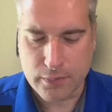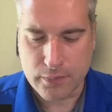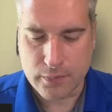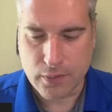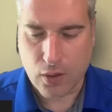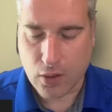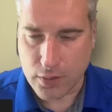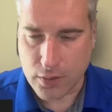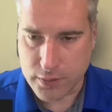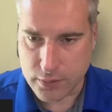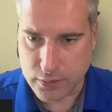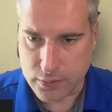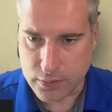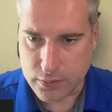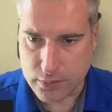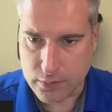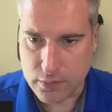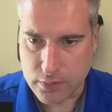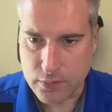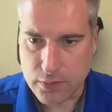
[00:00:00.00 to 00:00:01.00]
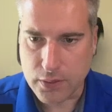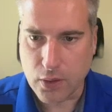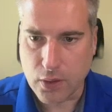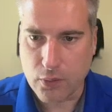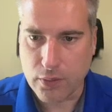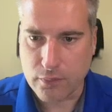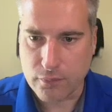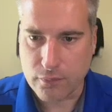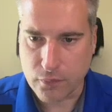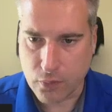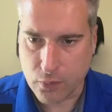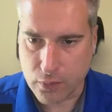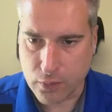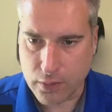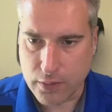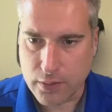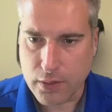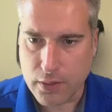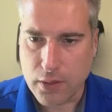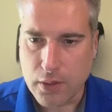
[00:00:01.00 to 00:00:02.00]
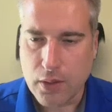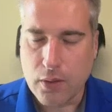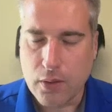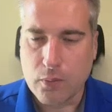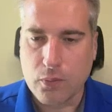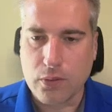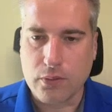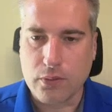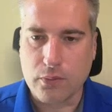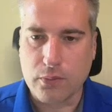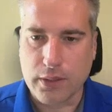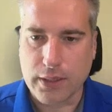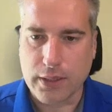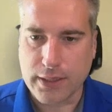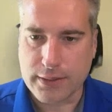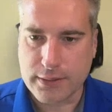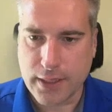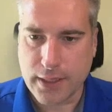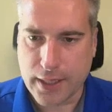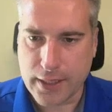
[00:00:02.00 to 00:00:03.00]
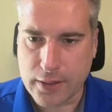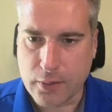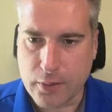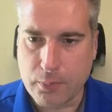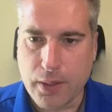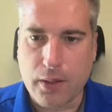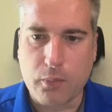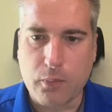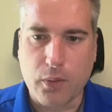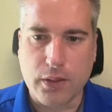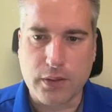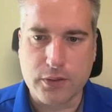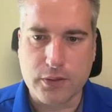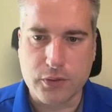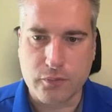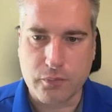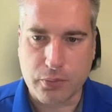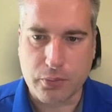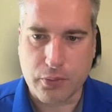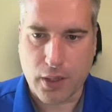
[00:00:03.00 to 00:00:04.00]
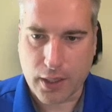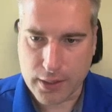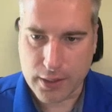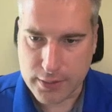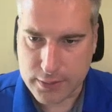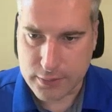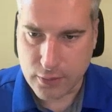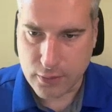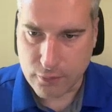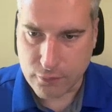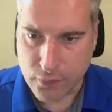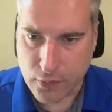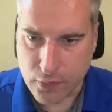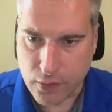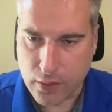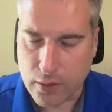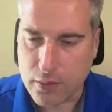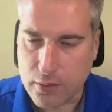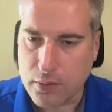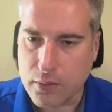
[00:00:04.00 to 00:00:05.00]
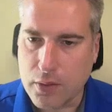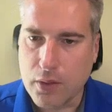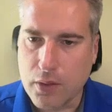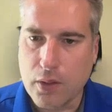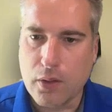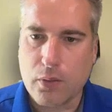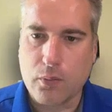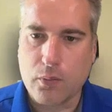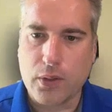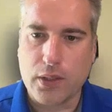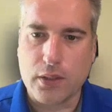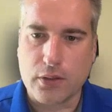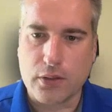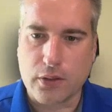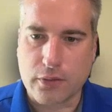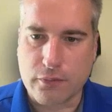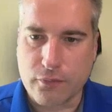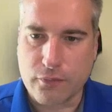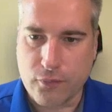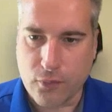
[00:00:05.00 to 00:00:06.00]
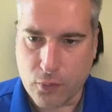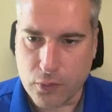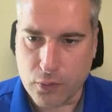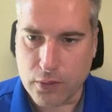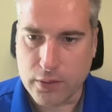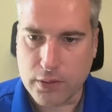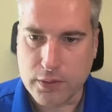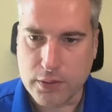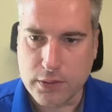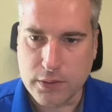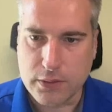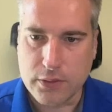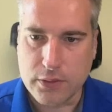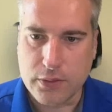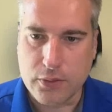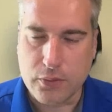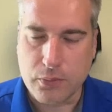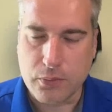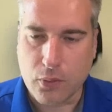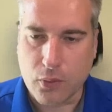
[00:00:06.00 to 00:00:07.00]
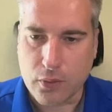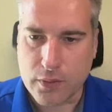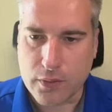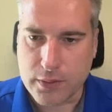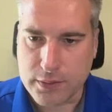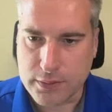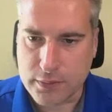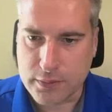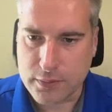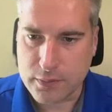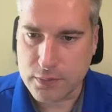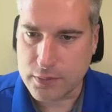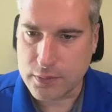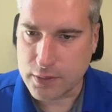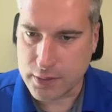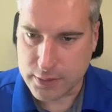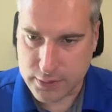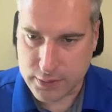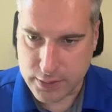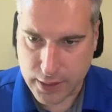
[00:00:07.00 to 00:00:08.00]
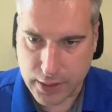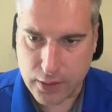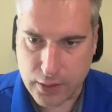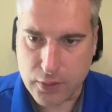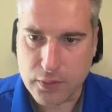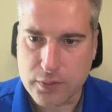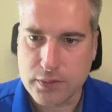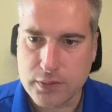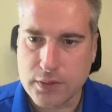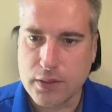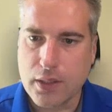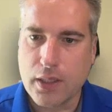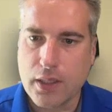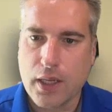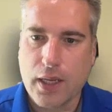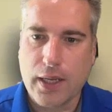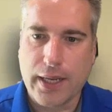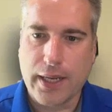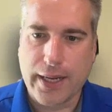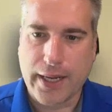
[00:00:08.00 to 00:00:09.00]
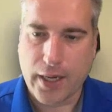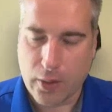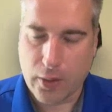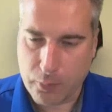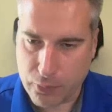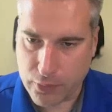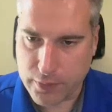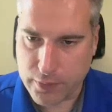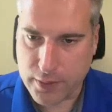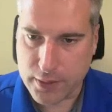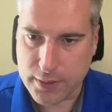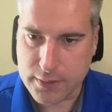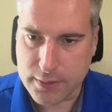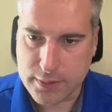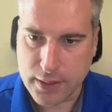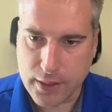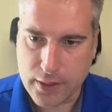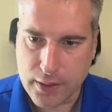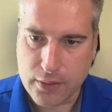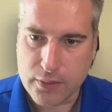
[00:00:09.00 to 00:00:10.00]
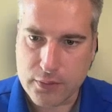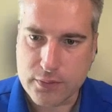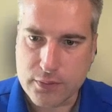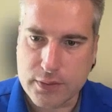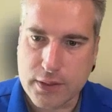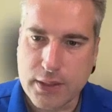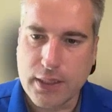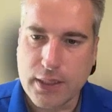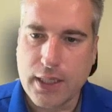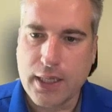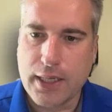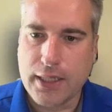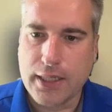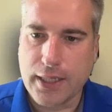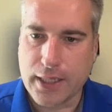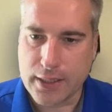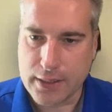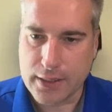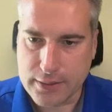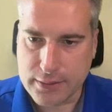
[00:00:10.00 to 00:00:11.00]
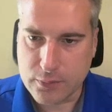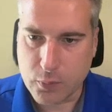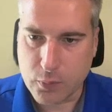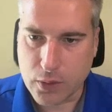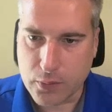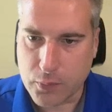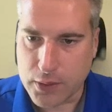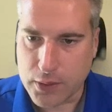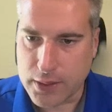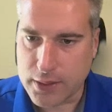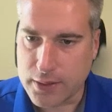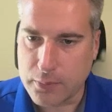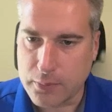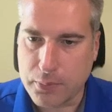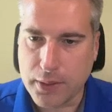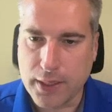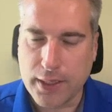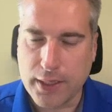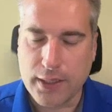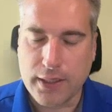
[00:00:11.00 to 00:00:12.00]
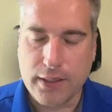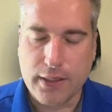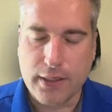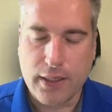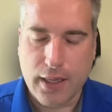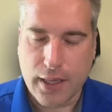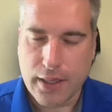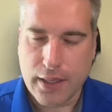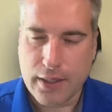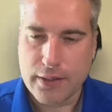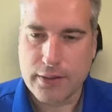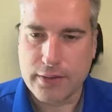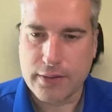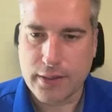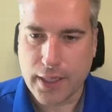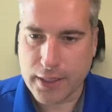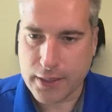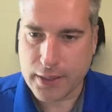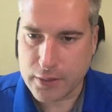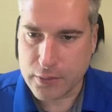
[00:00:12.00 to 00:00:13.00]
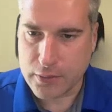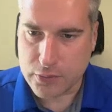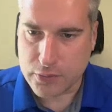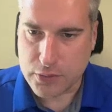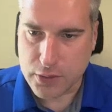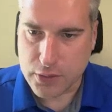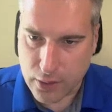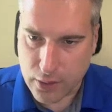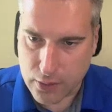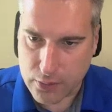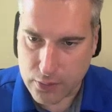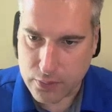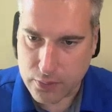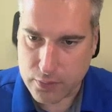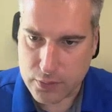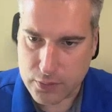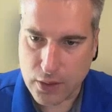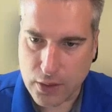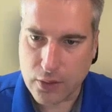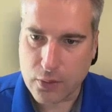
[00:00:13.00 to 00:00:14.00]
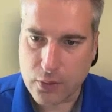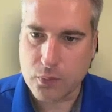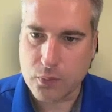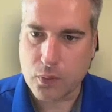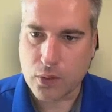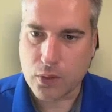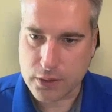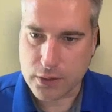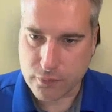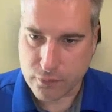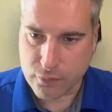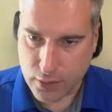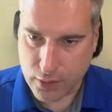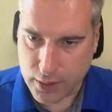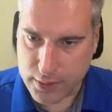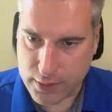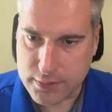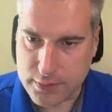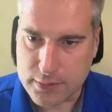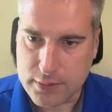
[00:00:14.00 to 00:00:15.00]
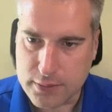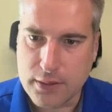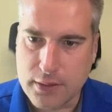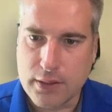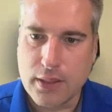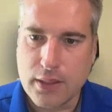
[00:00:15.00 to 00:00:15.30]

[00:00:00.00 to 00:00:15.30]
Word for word: Arsenal going forward. We're really excited about what you brought us so far. We look forward to more the sales, help with the sales, get us where we need to be. Thank you, Joe. Joe works for us.